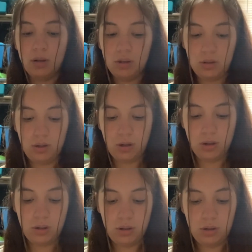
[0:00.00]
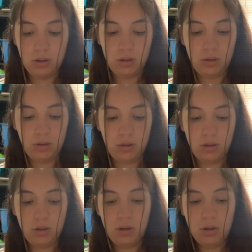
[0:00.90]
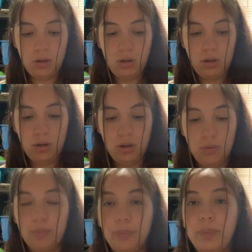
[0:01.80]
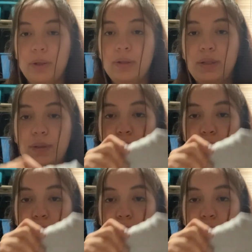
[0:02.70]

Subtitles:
says, oh, busy doing